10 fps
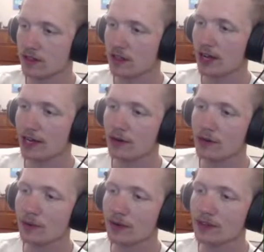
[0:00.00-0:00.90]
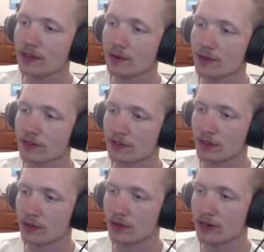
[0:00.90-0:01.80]
I know I went there with
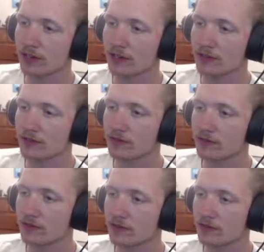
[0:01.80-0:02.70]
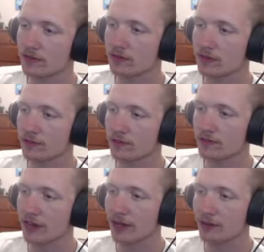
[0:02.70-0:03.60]
Lauren and her
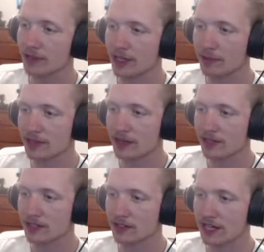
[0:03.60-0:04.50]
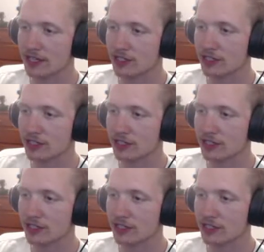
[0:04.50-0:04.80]
family, yeah, but that was like last year.